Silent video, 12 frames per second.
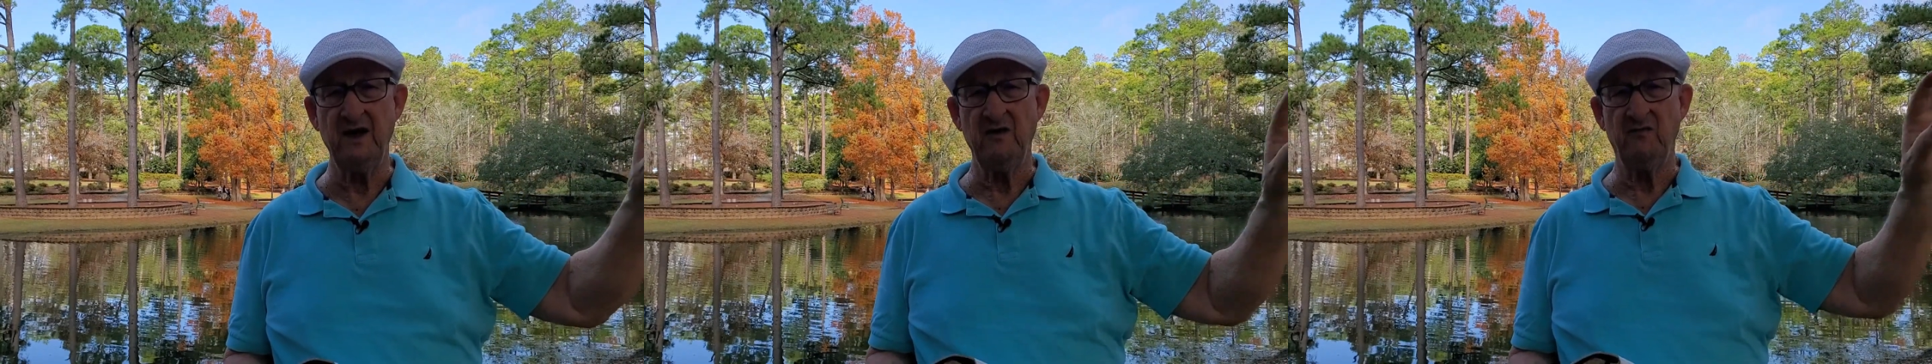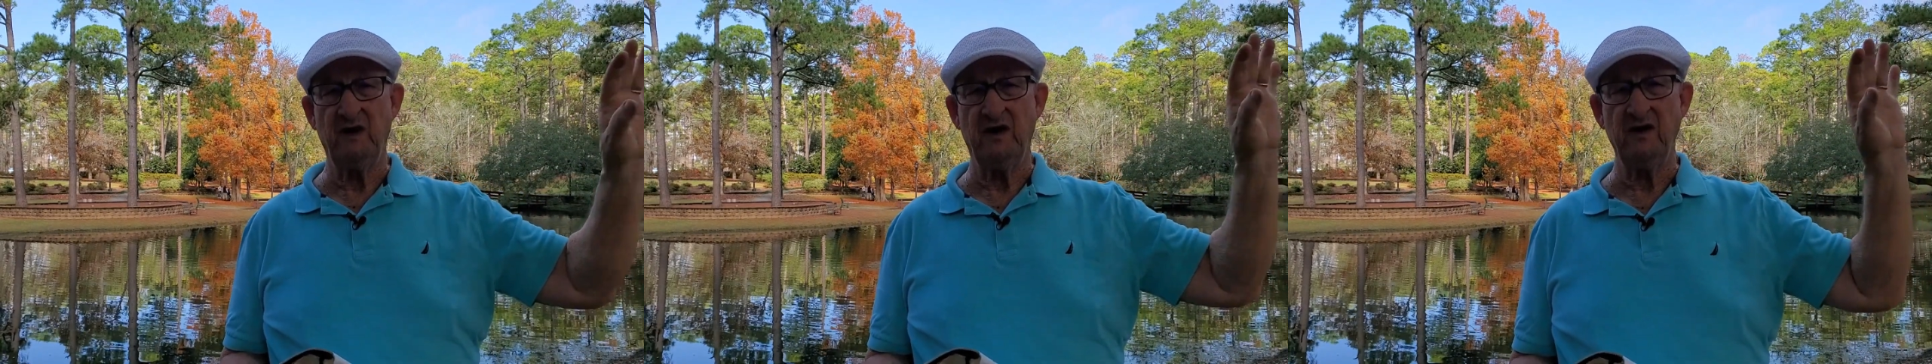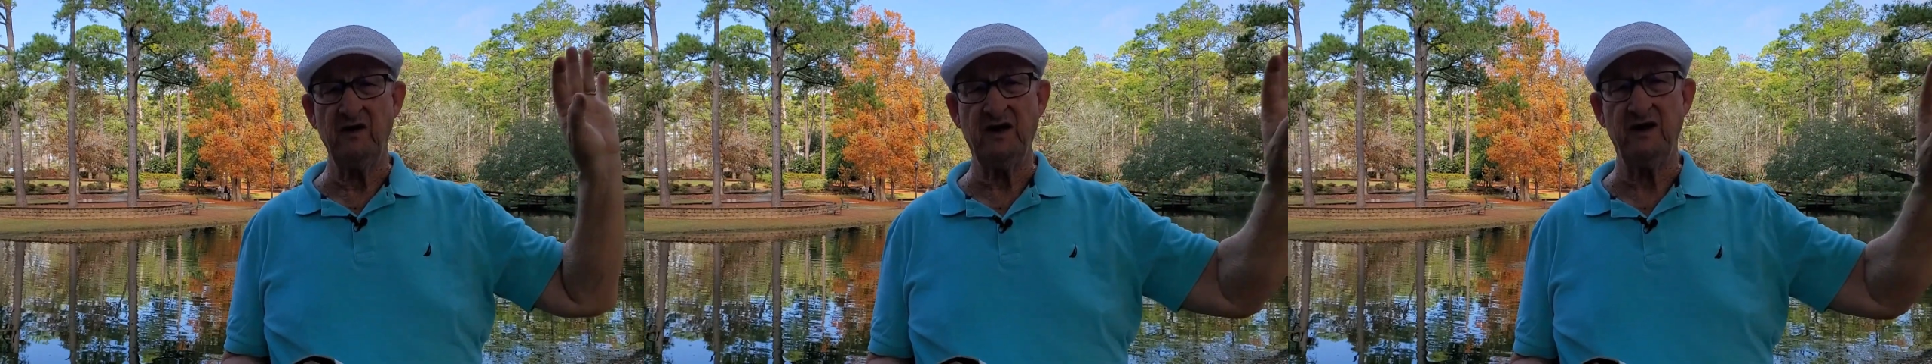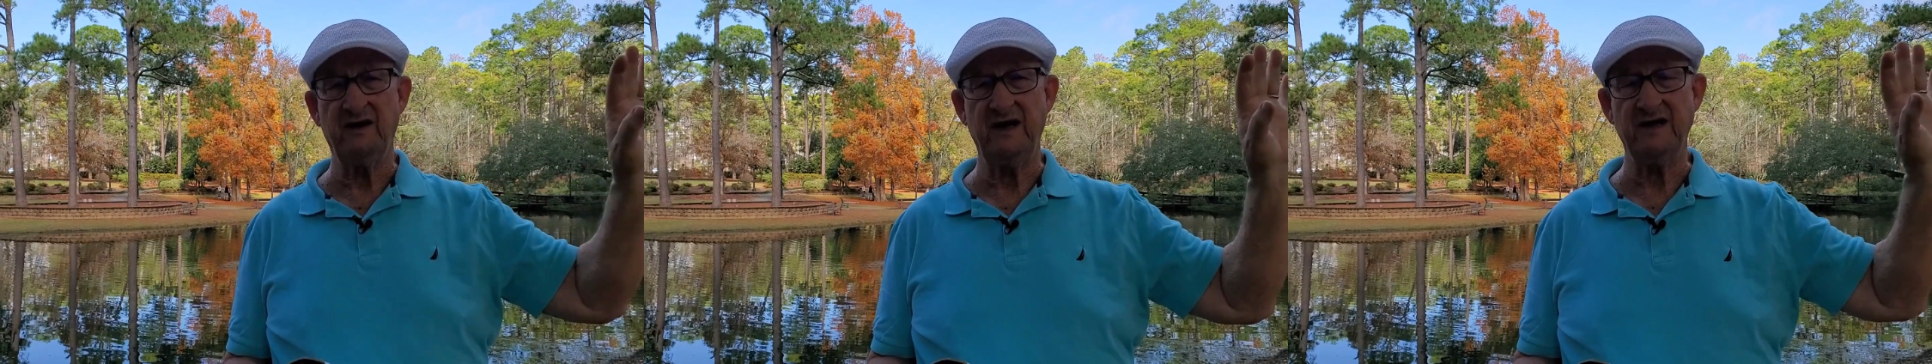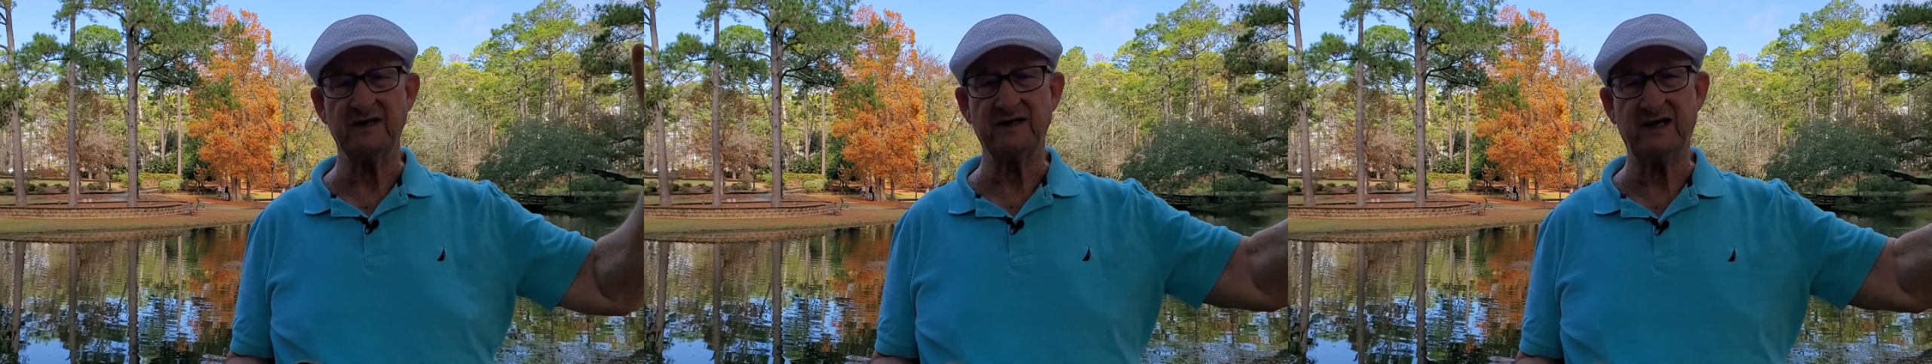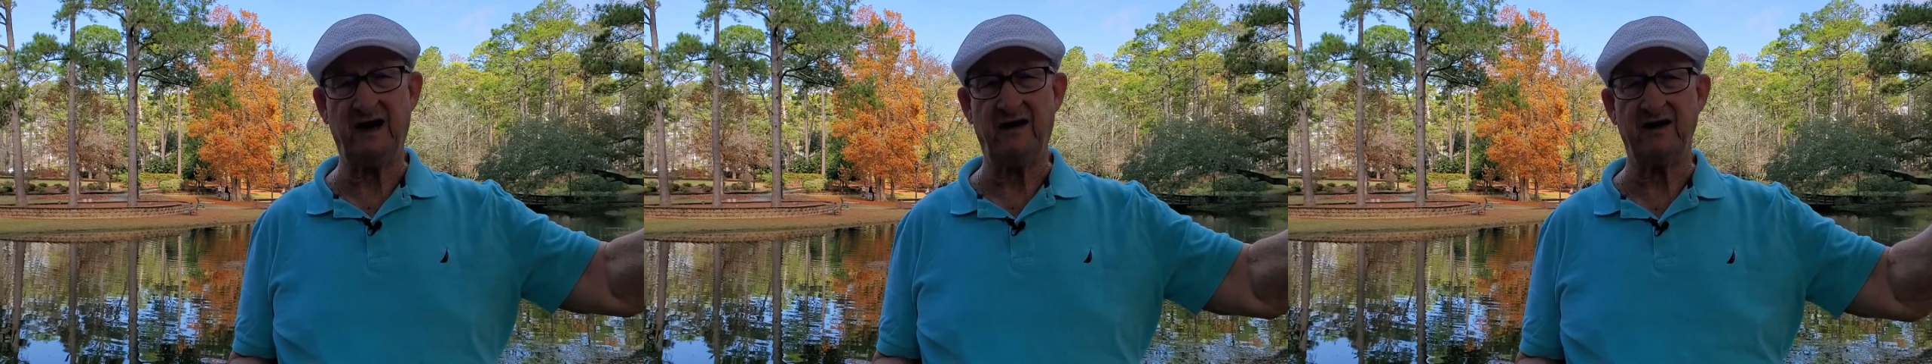We're looking to His
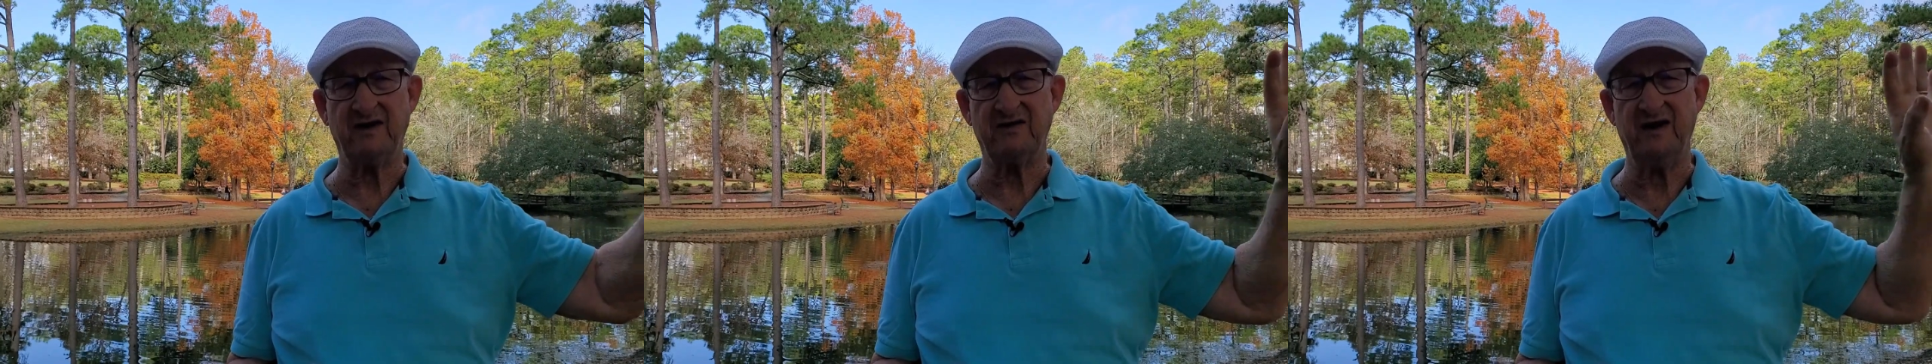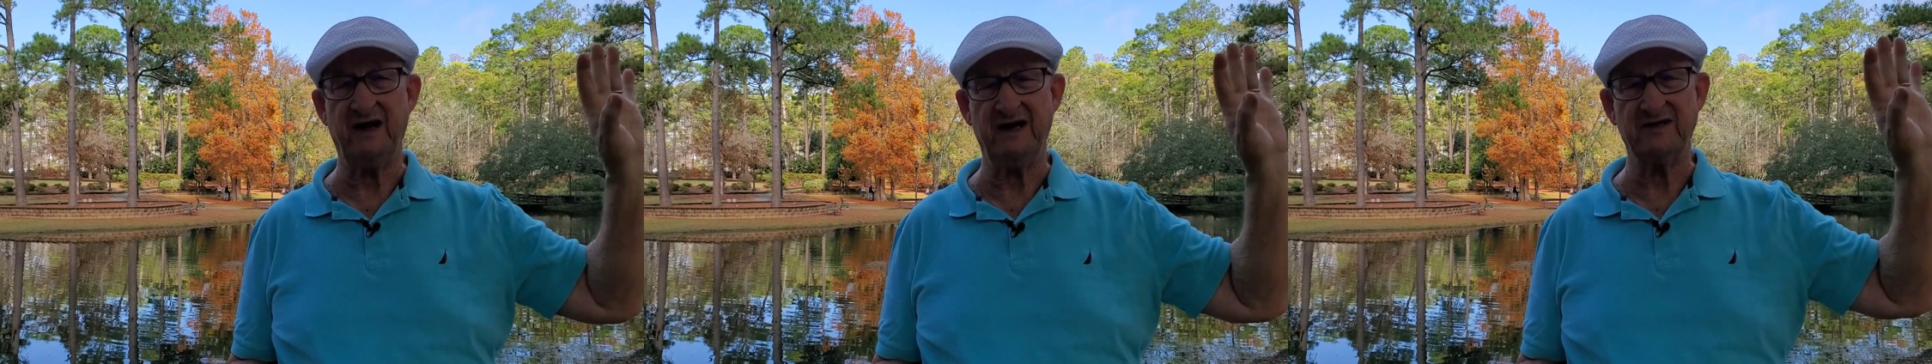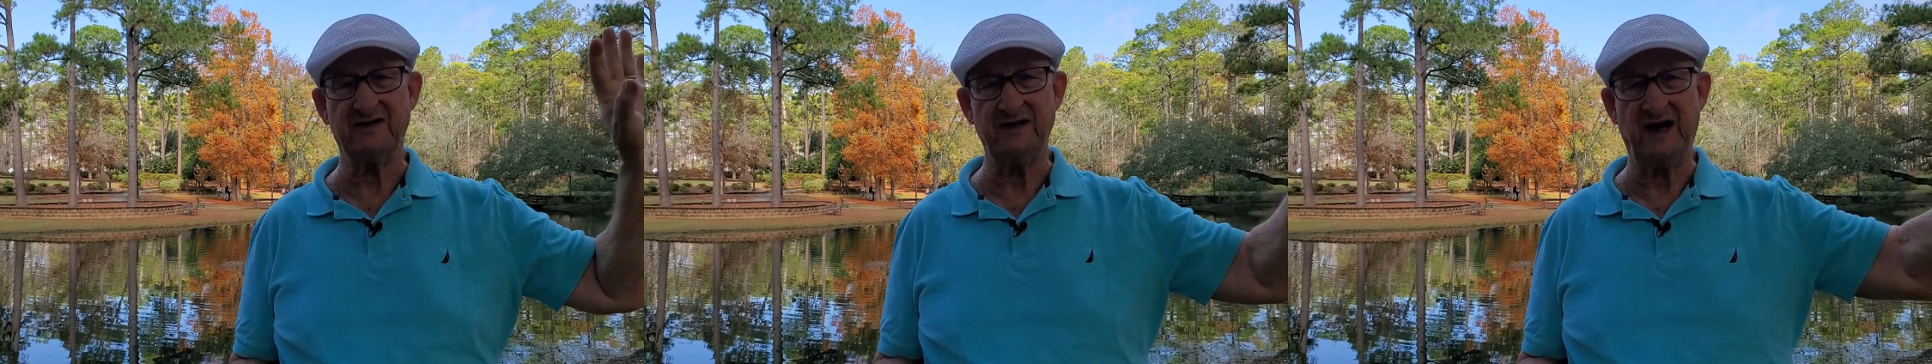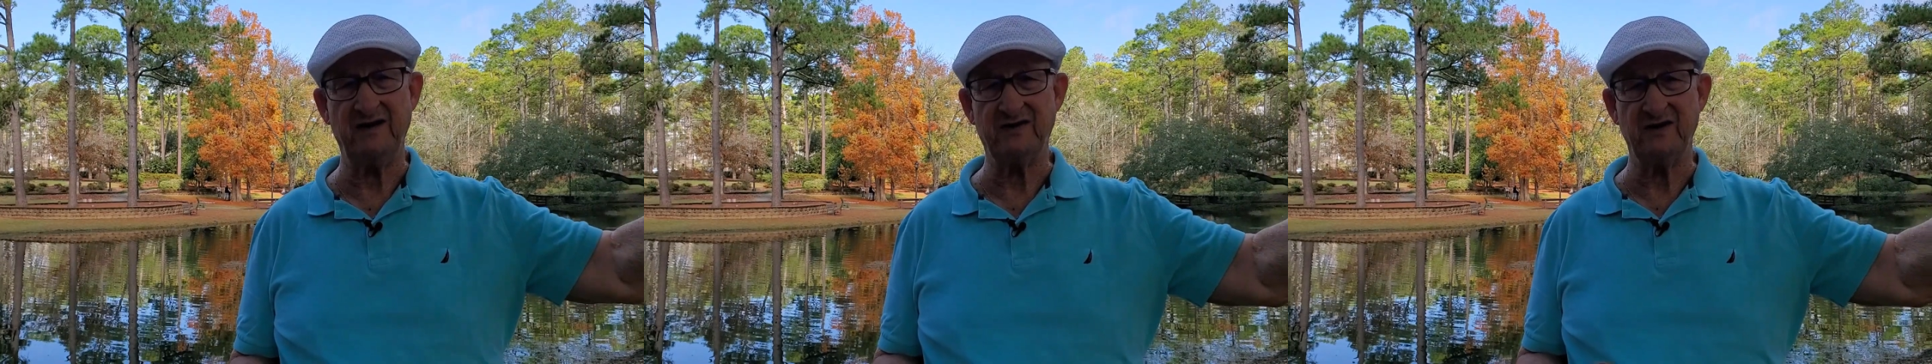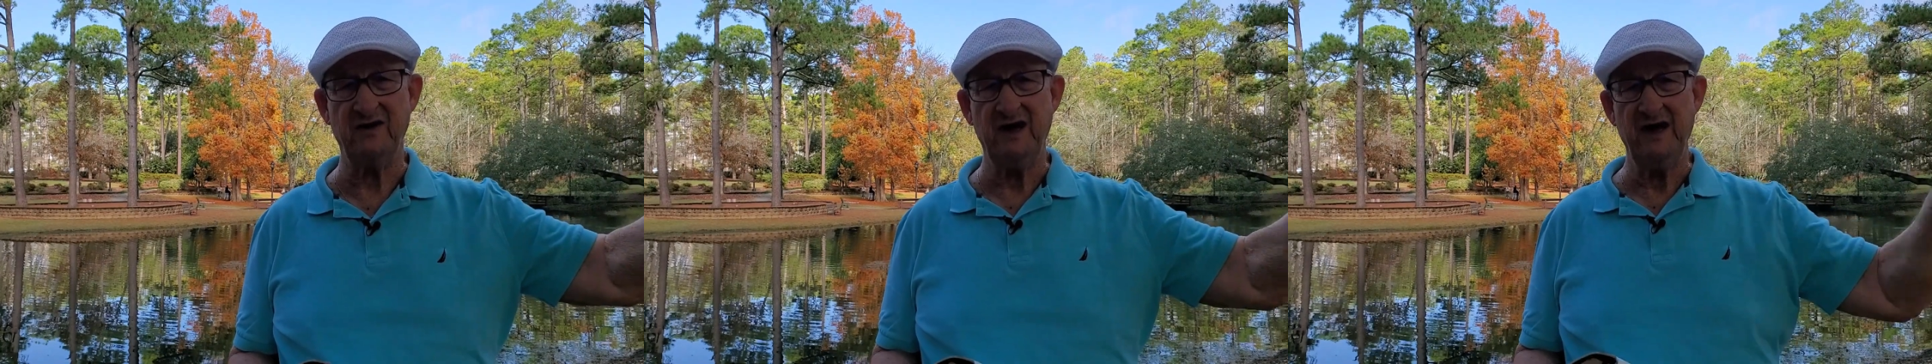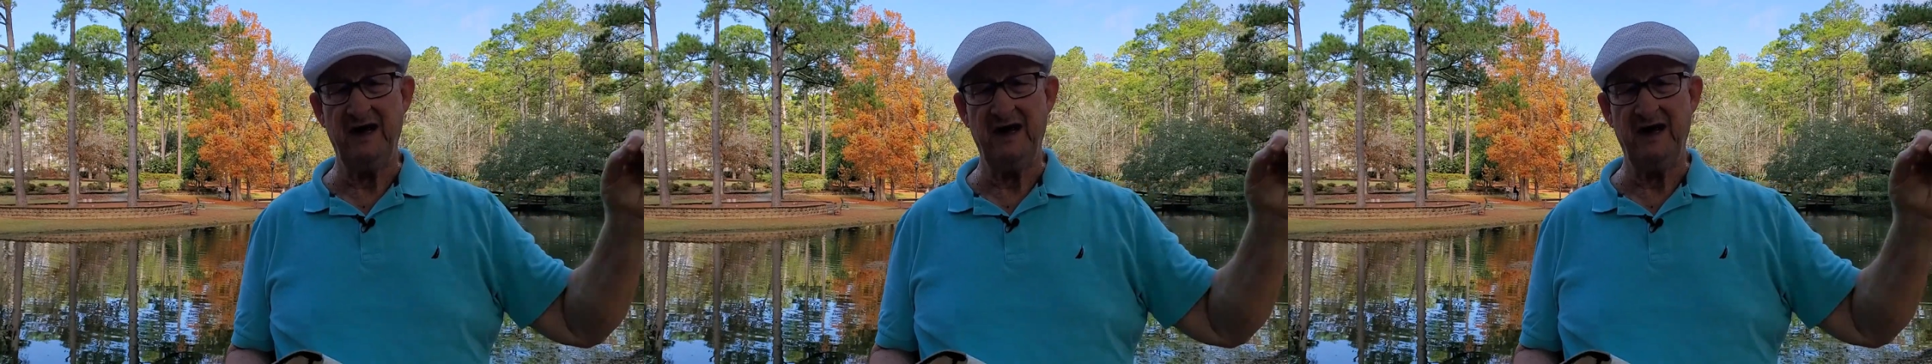character and His nature,